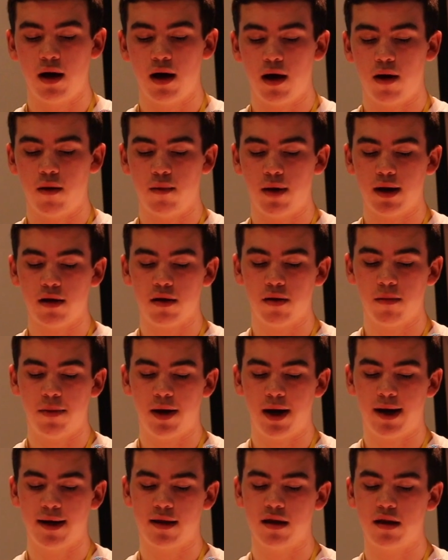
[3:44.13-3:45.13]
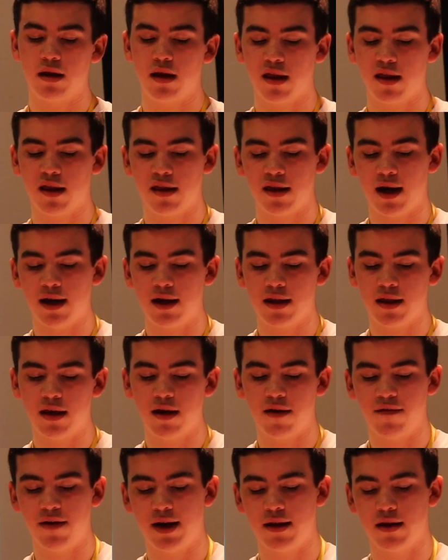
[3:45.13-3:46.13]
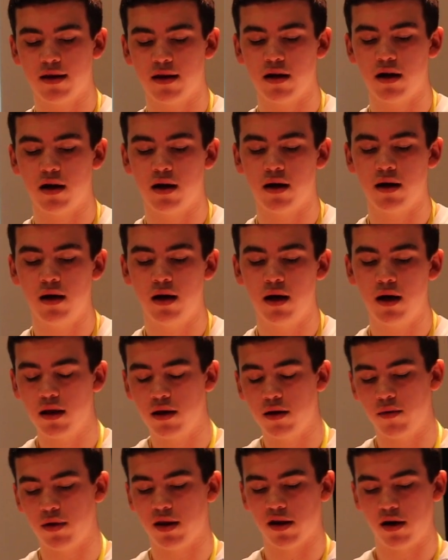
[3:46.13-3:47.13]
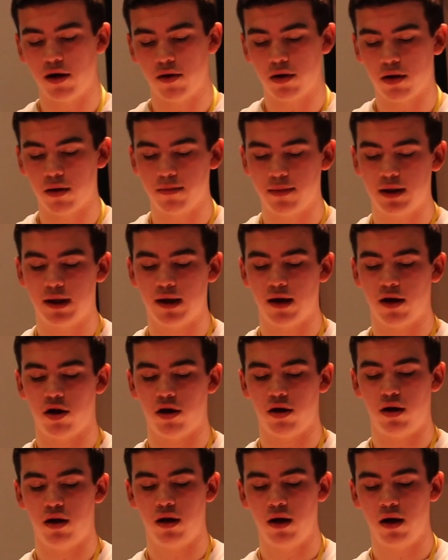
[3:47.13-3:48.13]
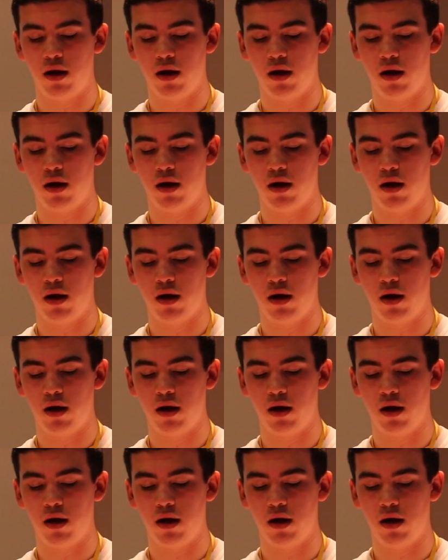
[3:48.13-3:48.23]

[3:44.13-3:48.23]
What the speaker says: And when compared to the society of HeadStart, there was no competition.